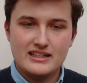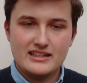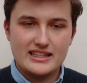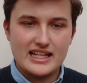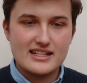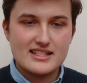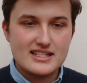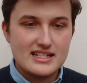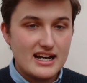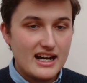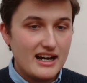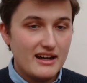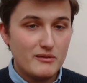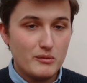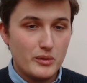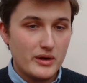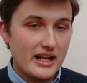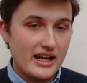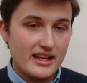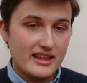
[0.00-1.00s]
That's
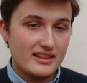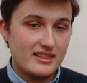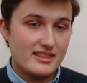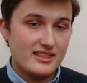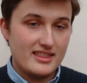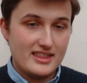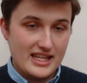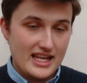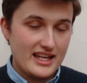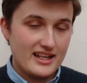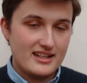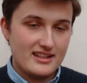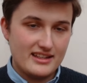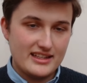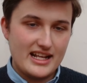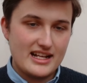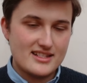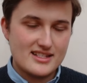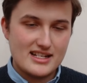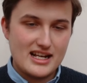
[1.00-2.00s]
not what I think,
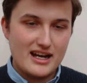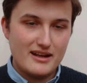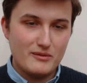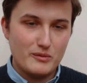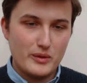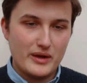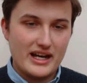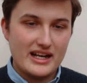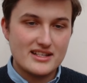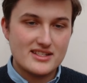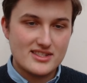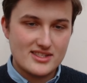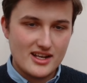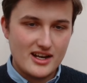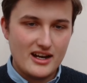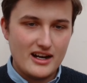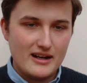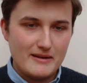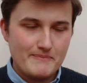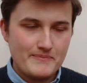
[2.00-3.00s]
and that's not what I
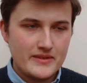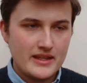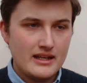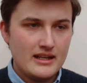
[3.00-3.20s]
saw.